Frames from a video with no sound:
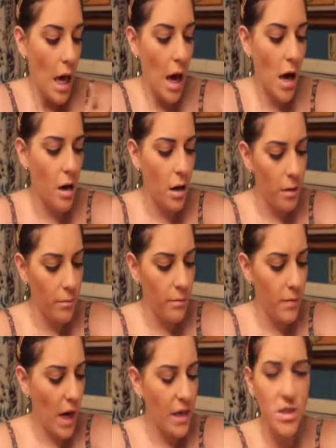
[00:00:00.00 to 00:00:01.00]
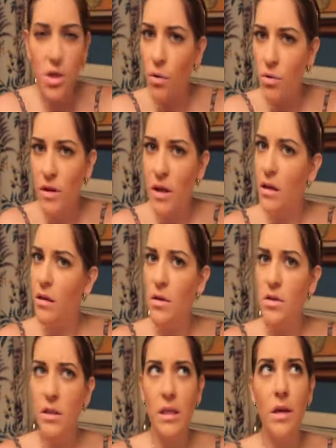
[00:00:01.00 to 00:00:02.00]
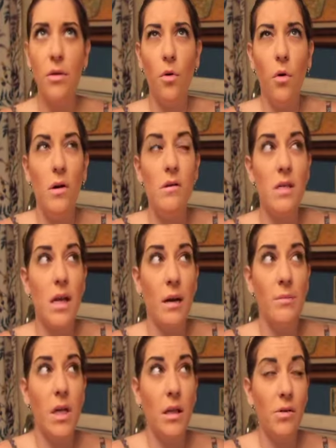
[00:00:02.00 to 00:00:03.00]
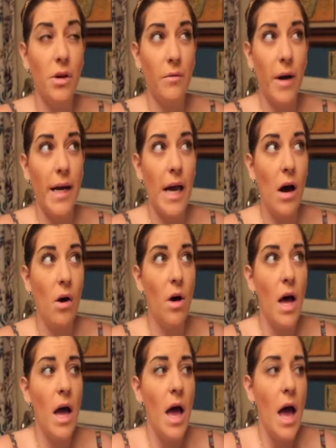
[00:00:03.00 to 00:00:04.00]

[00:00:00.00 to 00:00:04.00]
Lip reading: I don't think there's any other oils that I'm diluting right now.